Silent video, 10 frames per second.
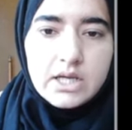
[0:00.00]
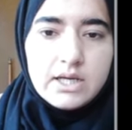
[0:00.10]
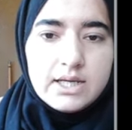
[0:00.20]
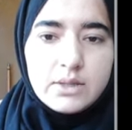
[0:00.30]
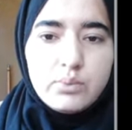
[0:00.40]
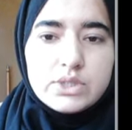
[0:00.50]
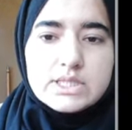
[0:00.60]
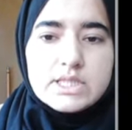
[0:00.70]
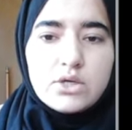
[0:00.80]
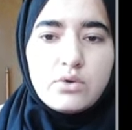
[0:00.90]

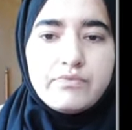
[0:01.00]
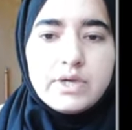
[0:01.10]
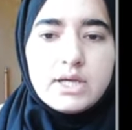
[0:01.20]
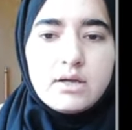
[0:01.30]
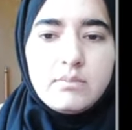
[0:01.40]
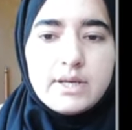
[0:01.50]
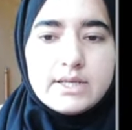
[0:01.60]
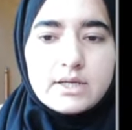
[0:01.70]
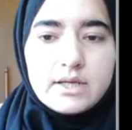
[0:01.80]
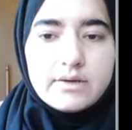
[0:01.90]
Liquidity of fecal
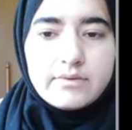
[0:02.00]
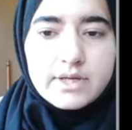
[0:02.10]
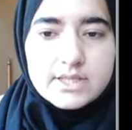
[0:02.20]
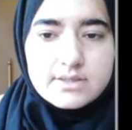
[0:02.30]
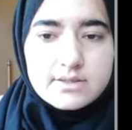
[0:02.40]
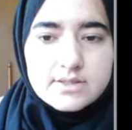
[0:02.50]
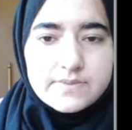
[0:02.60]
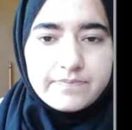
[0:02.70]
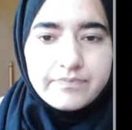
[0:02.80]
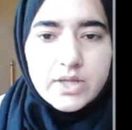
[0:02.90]
matter increases.
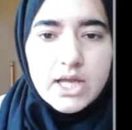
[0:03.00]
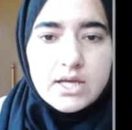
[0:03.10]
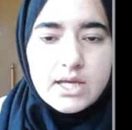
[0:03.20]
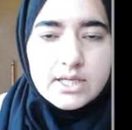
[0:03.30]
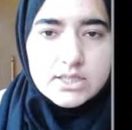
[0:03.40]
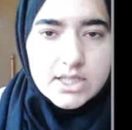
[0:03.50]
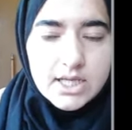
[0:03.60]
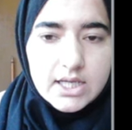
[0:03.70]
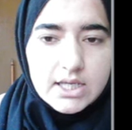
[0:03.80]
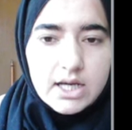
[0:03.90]
In
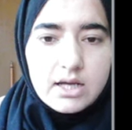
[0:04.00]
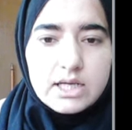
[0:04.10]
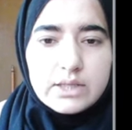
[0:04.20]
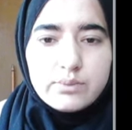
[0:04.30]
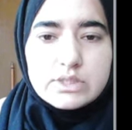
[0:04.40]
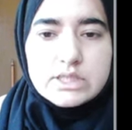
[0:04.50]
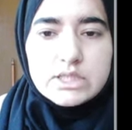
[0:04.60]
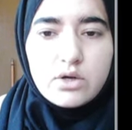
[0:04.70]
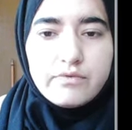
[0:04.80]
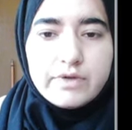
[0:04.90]
diarrhea,
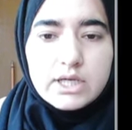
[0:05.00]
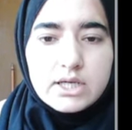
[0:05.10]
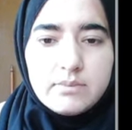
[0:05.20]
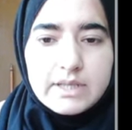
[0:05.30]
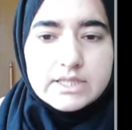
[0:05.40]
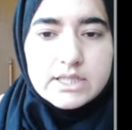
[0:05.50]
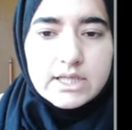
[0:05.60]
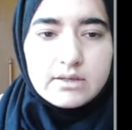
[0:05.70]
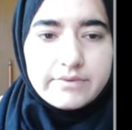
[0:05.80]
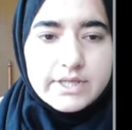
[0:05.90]
liquidity of fecal matter
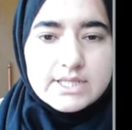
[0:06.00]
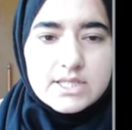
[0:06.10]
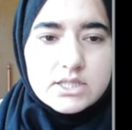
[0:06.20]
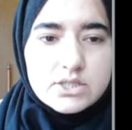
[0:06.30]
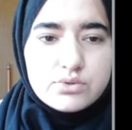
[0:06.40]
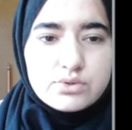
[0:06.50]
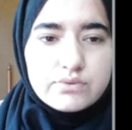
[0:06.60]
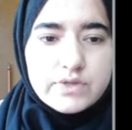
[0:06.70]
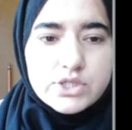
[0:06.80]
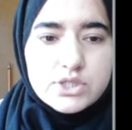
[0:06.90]
increases, due
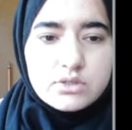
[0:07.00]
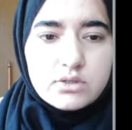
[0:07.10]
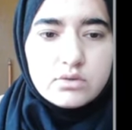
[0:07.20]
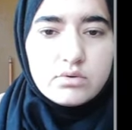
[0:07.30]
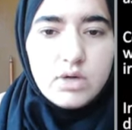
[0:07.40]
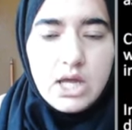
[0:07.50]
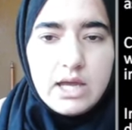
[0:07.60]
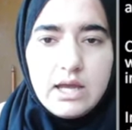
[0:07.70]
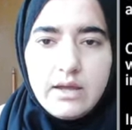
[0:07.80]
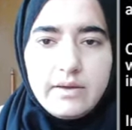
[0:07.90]
to which,
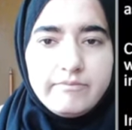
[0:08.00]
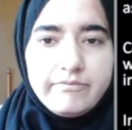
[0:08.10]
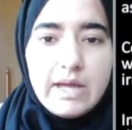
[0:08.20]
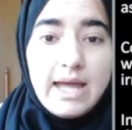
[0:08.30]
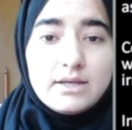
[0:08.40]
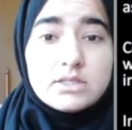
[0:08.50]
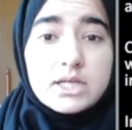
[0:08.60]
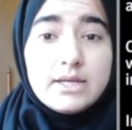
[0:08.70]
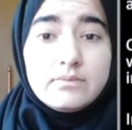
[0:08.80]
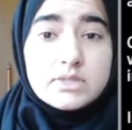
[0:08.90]
and
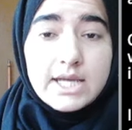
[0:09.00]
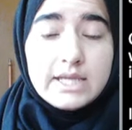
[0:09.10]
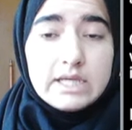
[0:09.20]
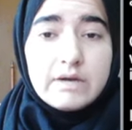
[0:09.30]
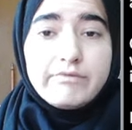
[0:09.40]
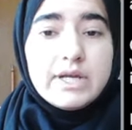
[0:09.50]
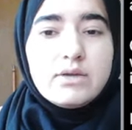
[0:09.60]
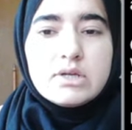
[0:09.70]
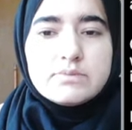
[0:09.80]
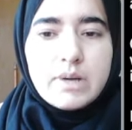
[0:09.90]
in diarrhea,
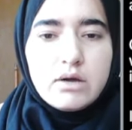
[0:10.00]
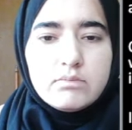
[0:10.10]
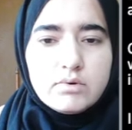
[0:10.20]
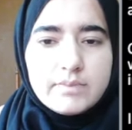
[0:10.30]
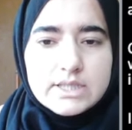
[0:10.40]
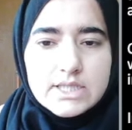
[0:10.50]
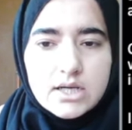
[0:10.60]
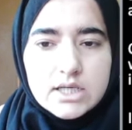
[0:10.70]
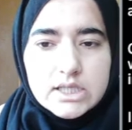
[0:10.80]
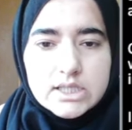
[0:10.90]
frequent bowel movement
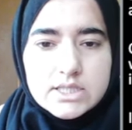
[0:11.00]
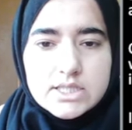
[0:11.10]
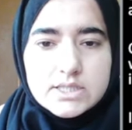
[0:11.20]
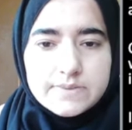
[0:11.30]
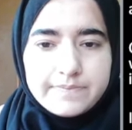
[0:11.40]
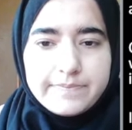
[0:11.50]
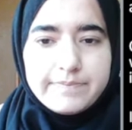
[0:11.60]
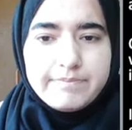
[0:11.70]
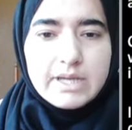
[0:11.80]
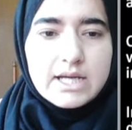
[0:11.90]
occurs,
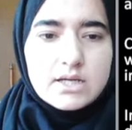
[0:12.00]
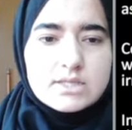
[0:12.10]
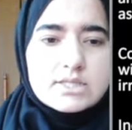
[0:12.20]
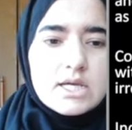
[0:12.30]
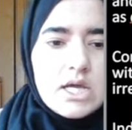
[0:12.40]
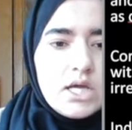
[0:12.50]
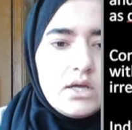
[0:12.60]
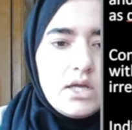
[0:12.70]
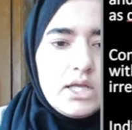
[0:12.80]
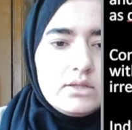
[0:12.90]
because
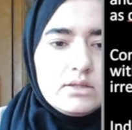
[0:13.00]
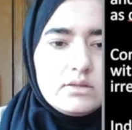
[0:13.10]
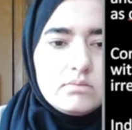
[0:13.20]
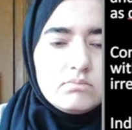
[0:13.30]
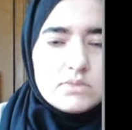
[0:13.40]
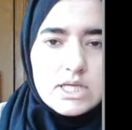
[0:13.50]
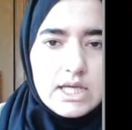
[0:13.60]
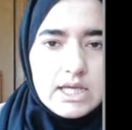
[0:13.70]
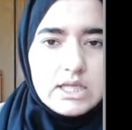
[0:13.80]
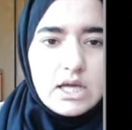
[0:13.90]
in
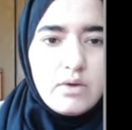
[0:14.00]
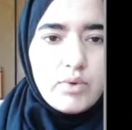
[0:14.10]
diarrhea,